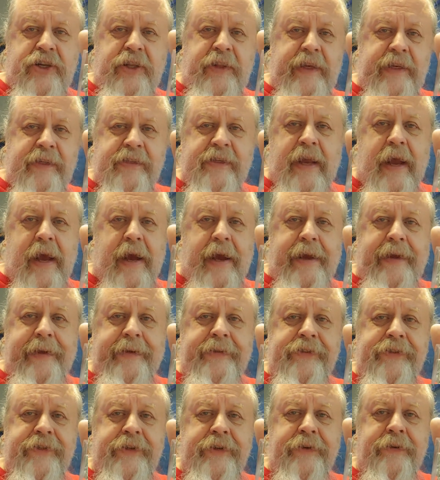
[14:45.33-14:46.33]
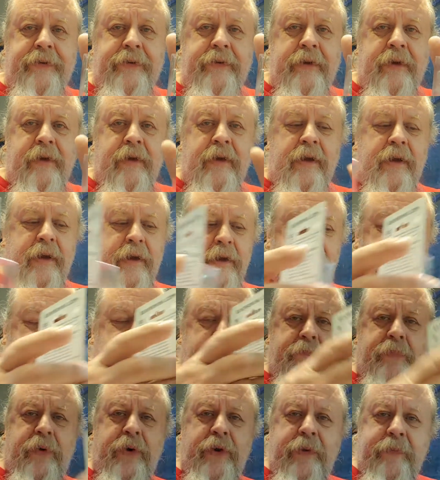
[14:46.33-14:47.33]
of these guys, and
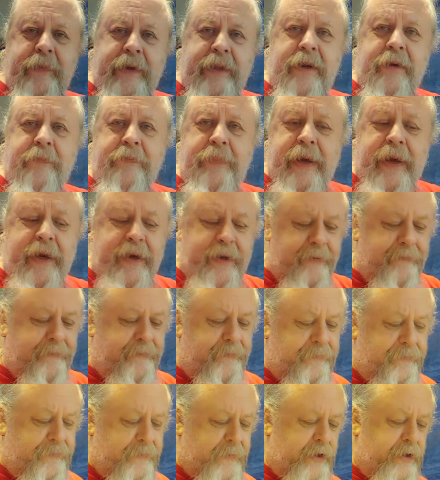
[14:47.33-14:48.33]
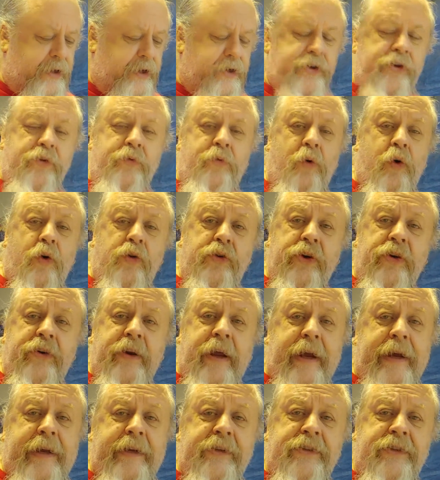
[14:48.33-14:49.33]
you put them in the pit, and then you roll your
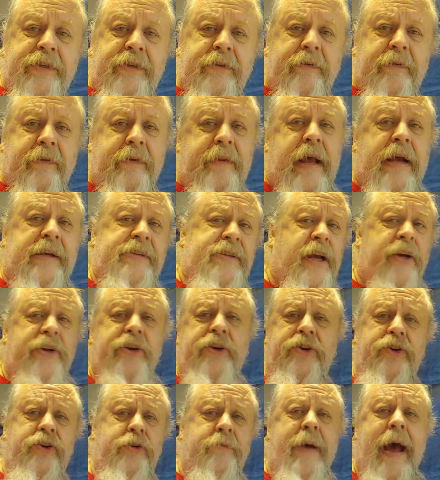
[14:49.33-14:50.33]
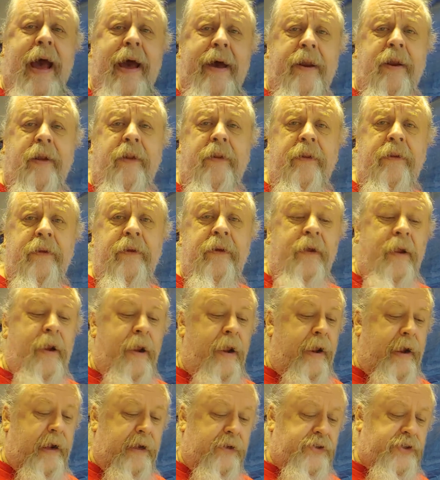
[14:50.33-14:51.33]
dice, and that's how you do battle.
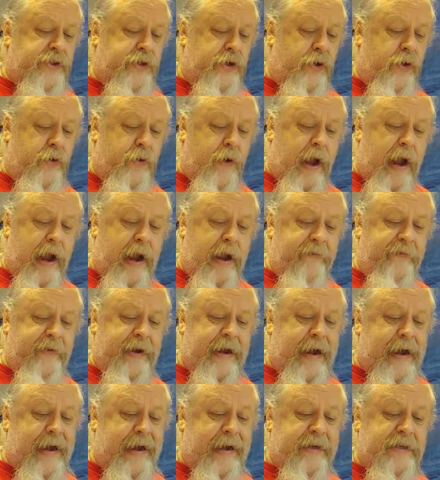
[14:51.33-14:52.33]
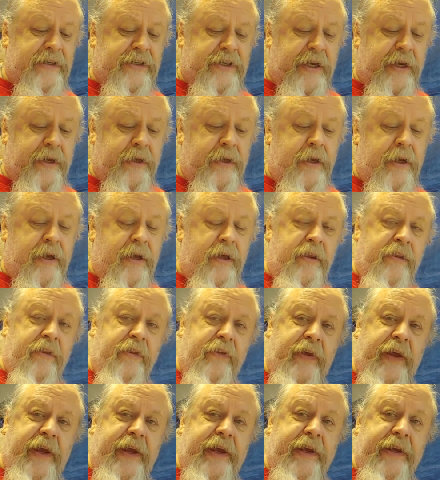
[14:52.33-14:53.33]
And so I've got
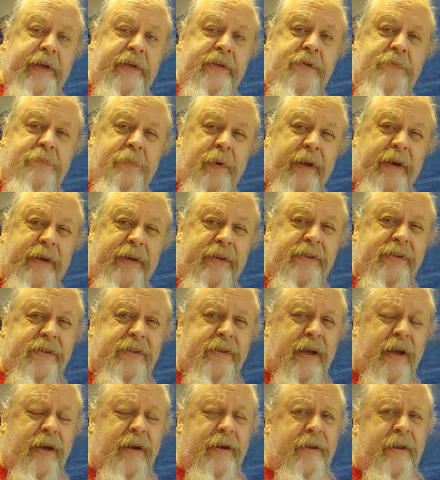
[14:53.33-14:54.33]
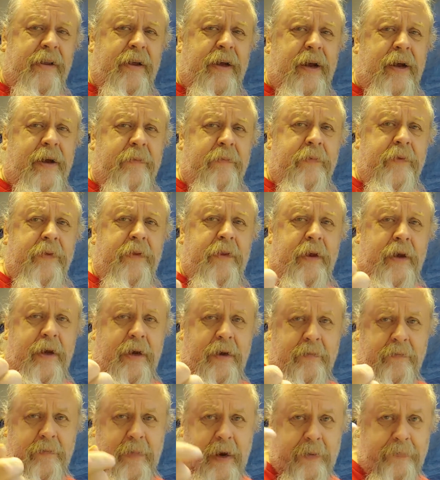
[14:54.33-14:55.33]
these plus
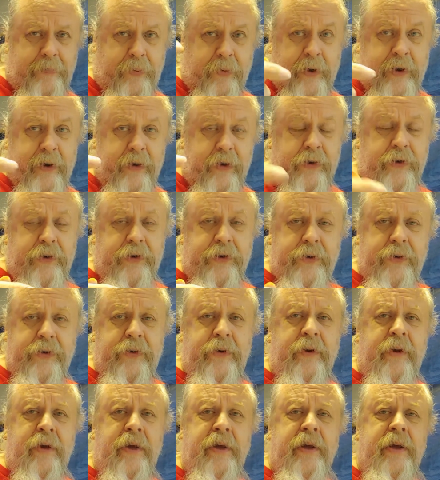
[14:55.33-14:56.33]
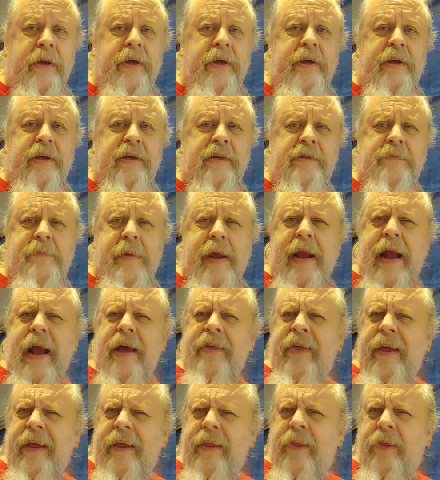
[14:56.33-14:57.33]
my printer dude is making, I
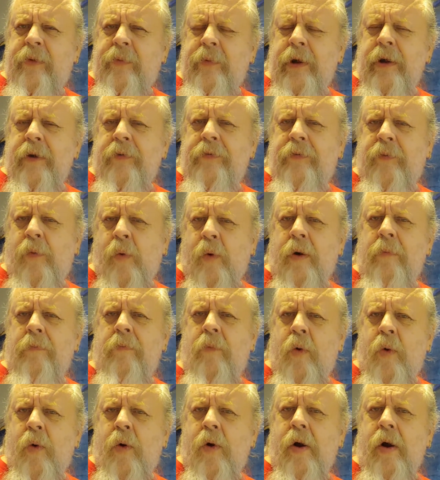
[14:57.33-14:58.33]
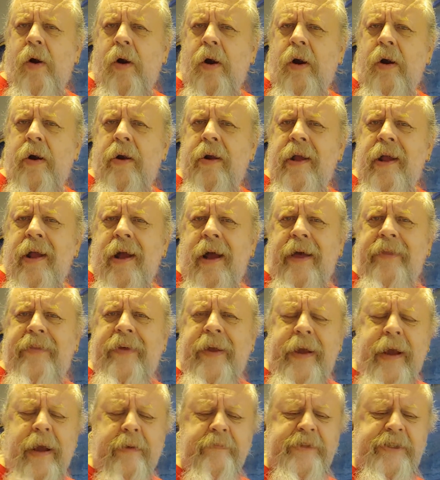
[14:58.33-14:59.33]
think, 3 or 4 more. I
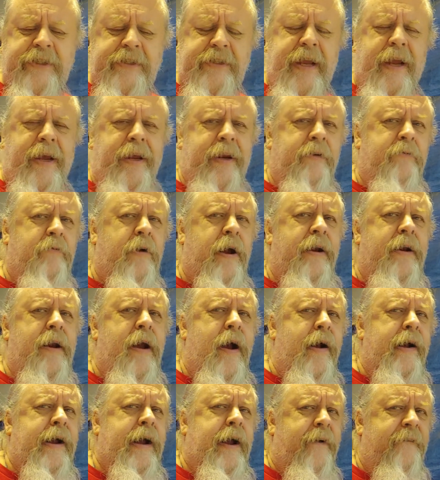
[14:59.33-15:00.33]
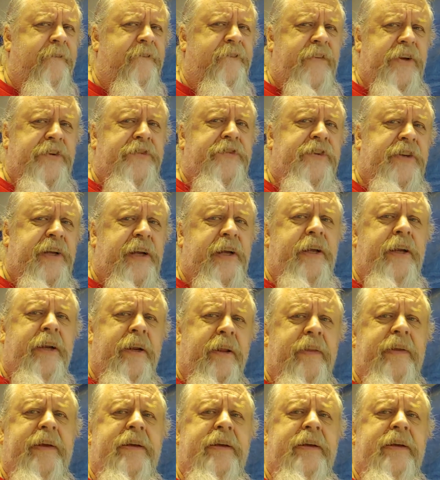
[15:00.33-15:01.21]
think I'm standing right now. I got 15 of